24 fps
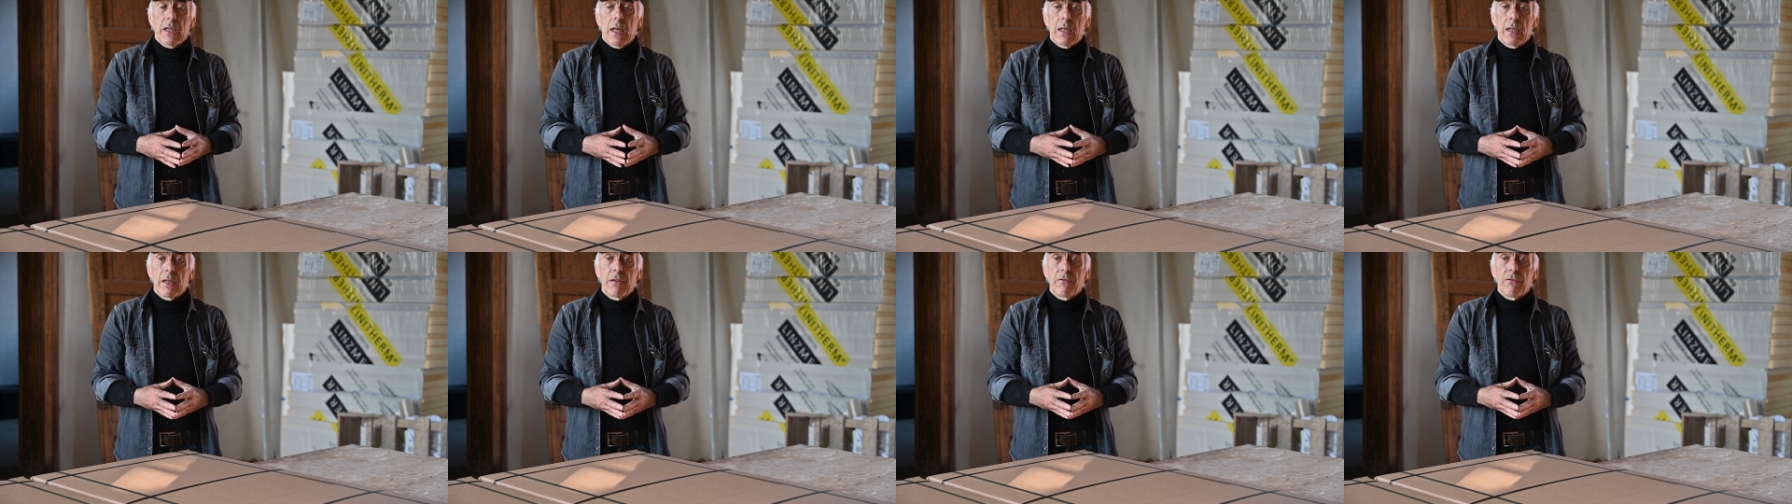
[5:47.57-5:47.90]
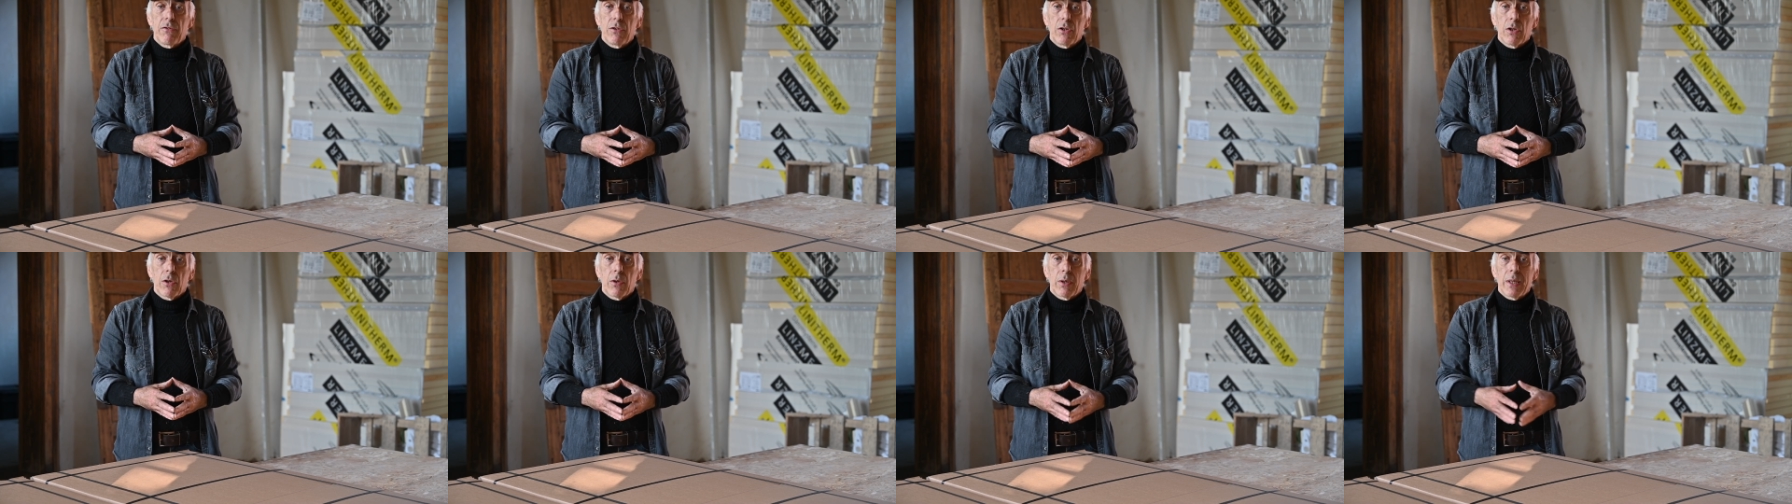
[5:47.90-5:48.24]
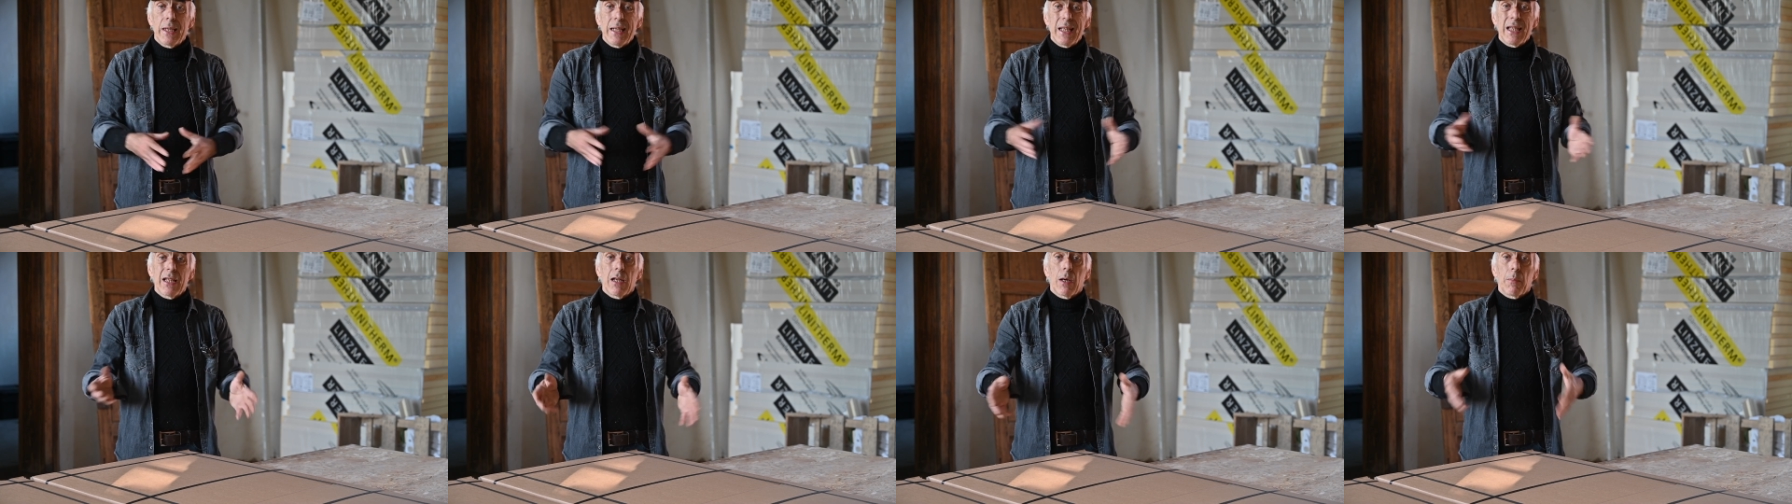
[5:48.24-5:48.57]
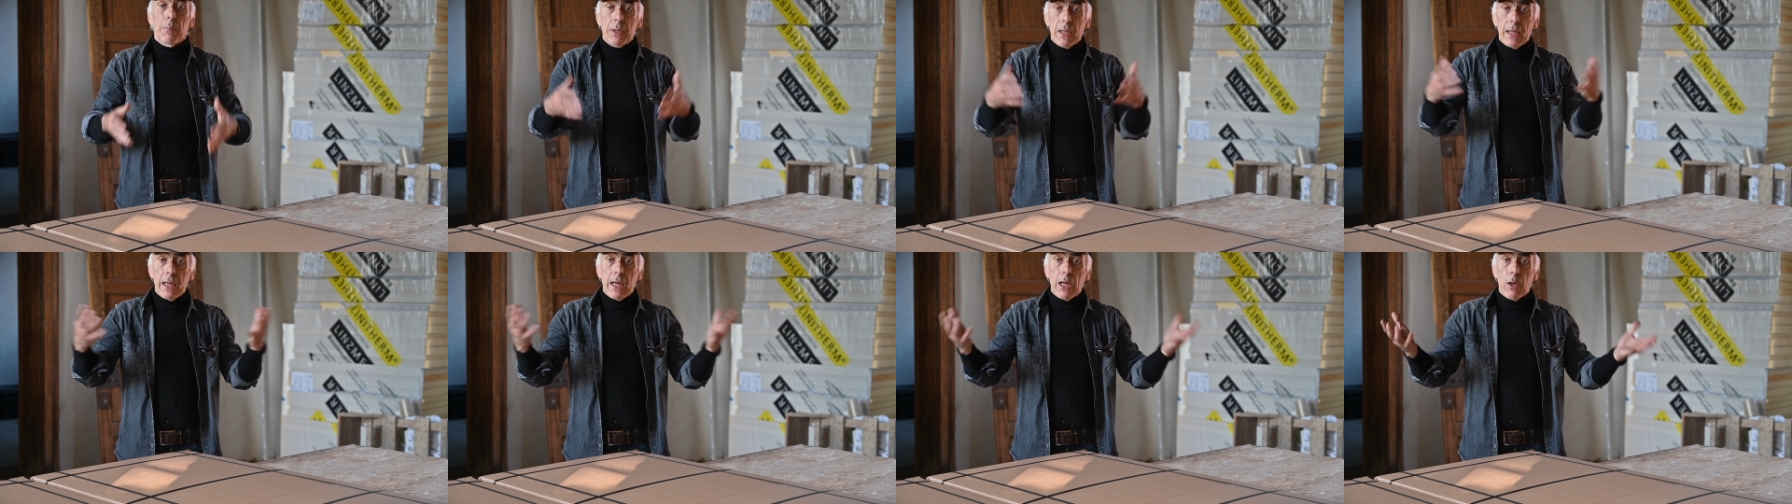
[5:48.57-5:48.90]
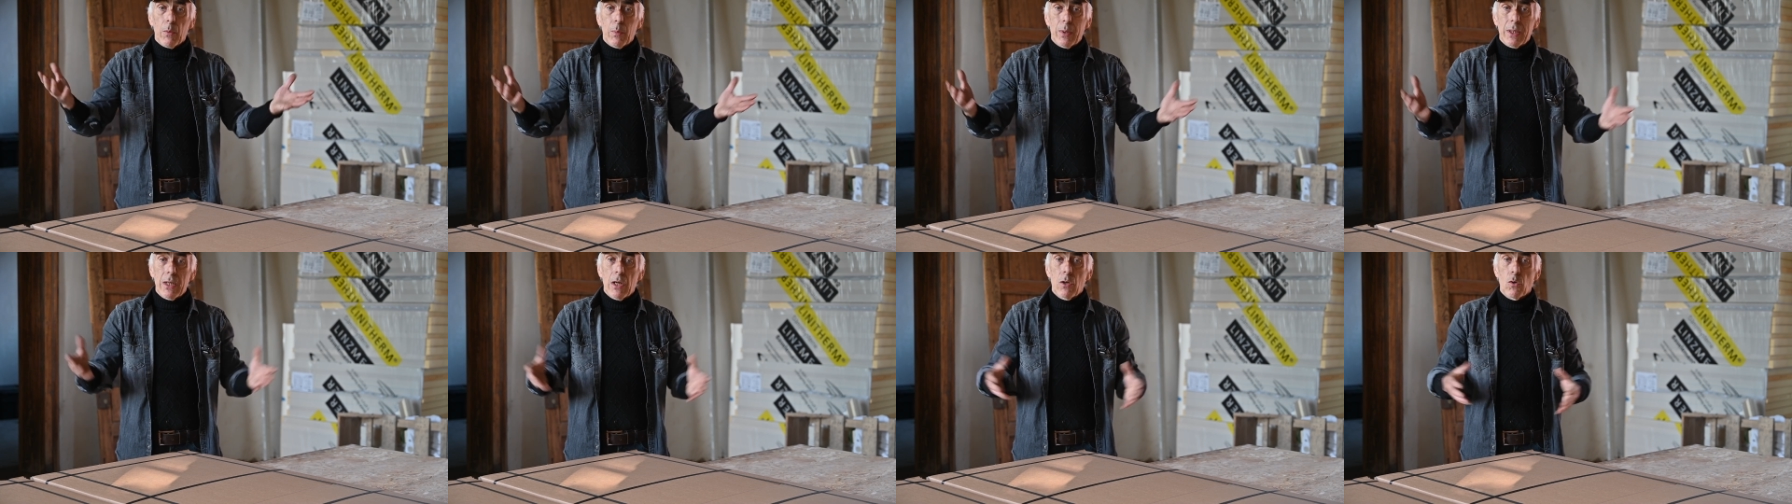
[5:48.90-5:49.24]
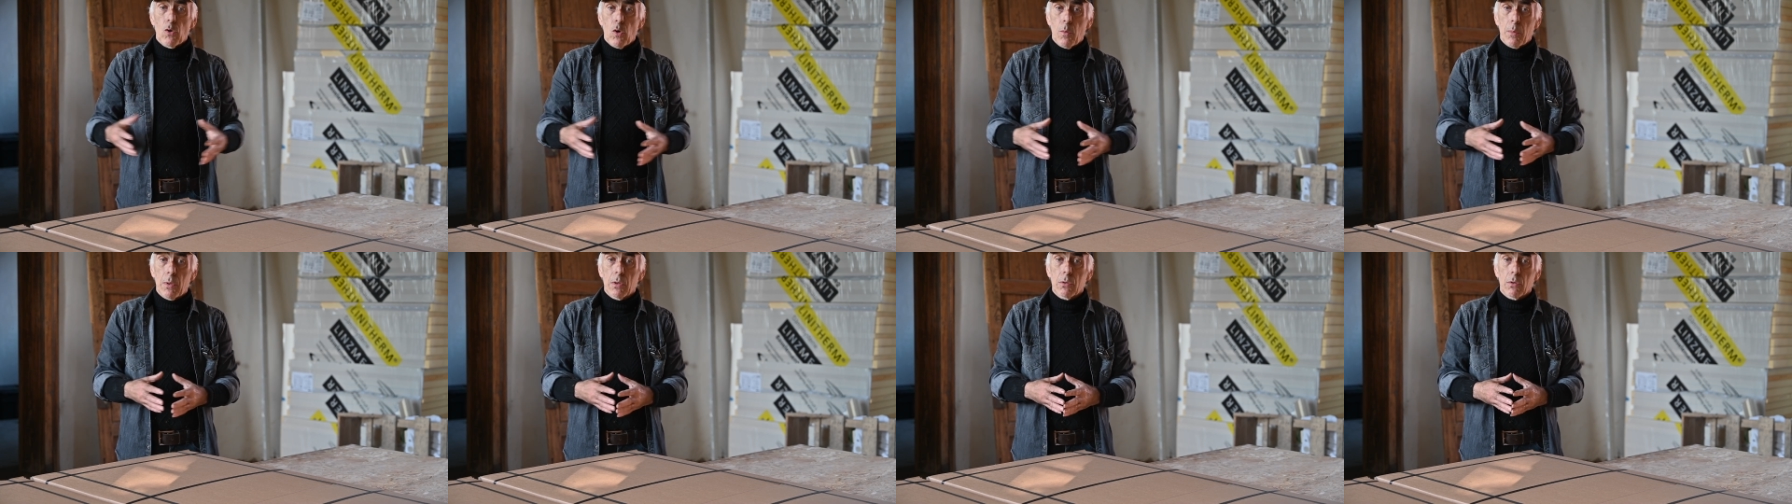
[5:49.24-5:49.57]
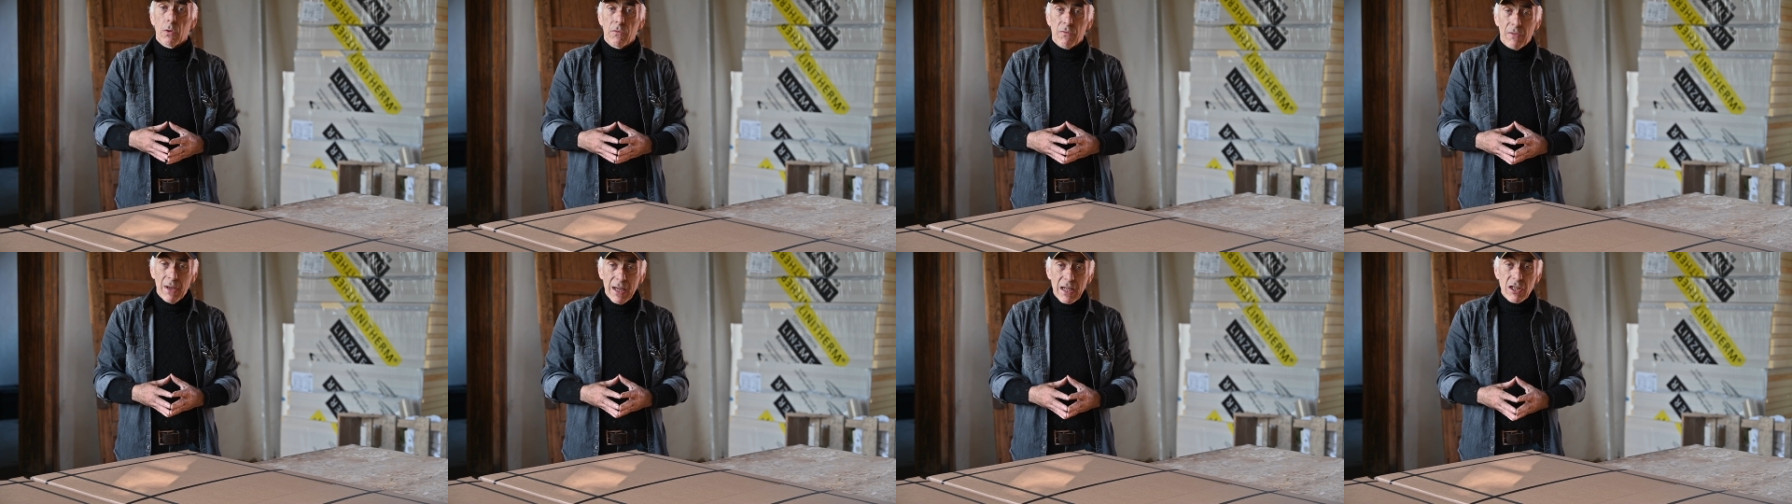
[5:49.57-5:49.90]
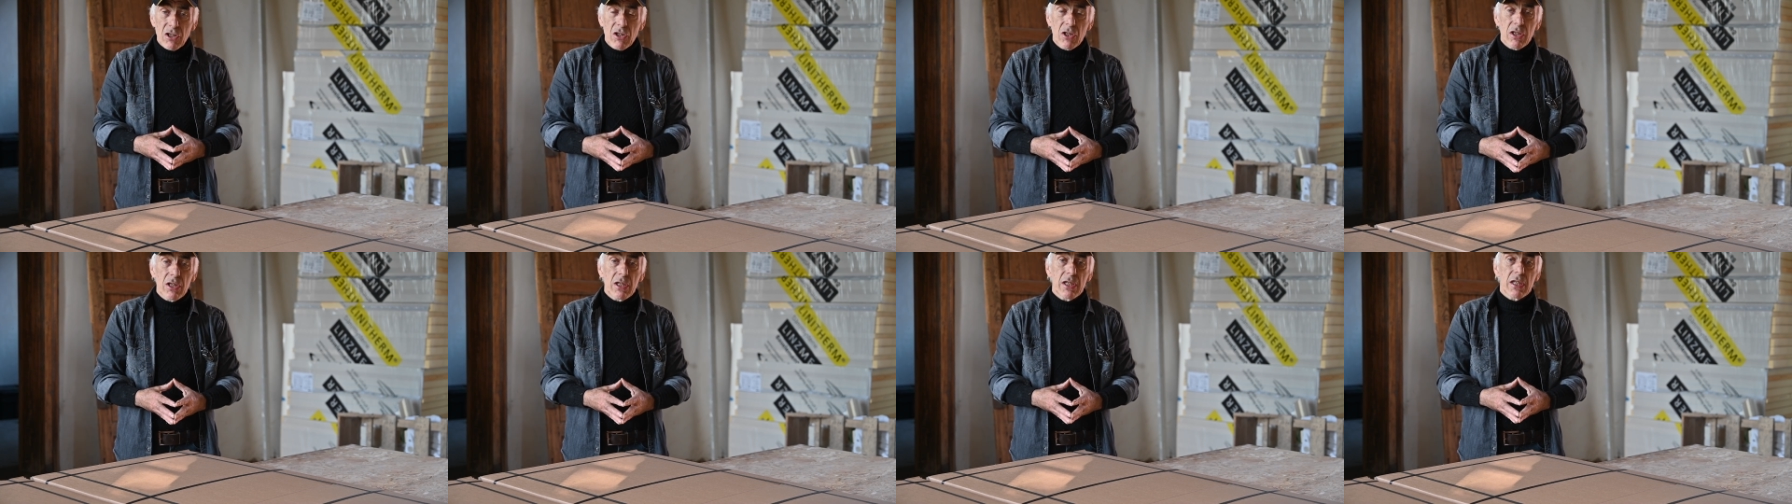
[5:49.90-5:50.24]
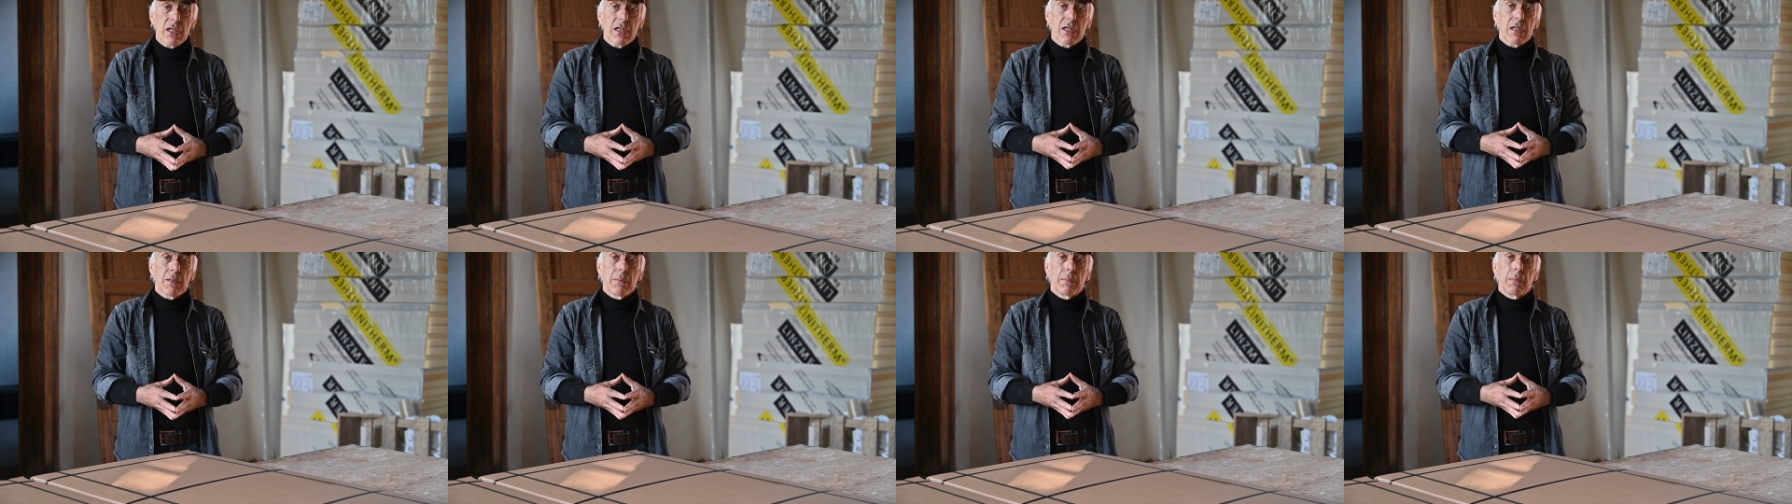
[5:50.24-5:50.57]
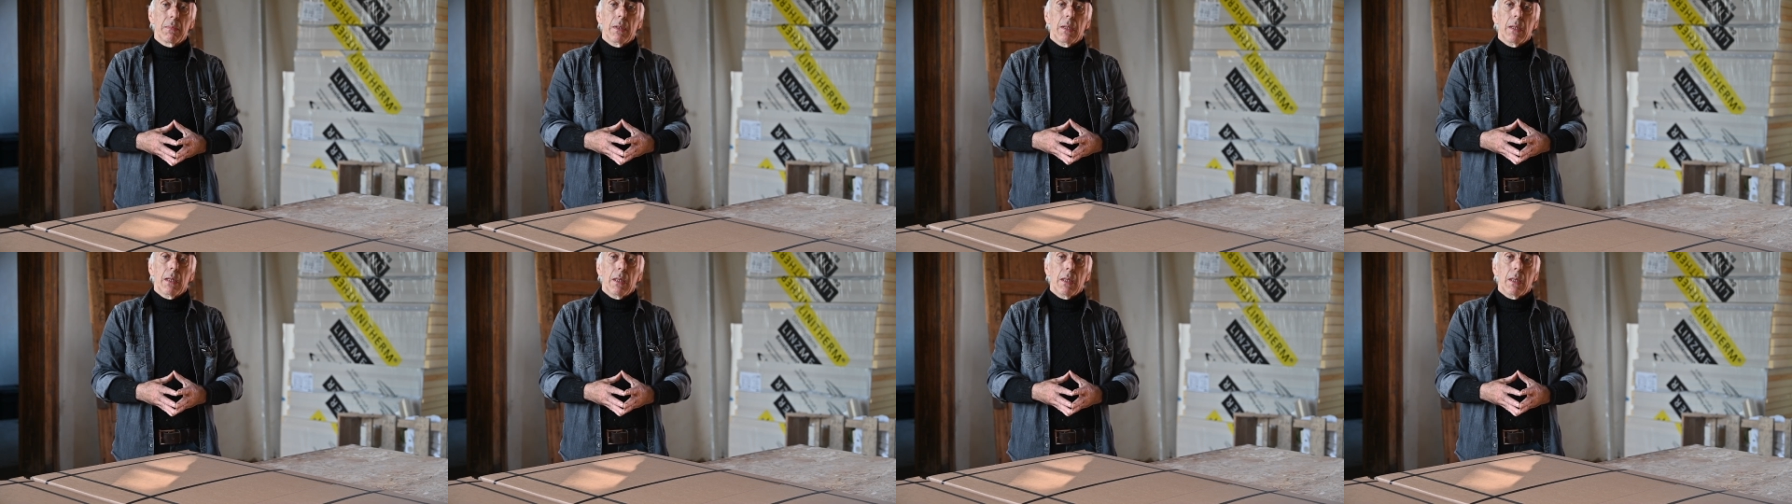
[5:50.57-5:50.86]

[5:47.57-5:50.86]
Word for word: And if you're heating up the air with a normal convection system,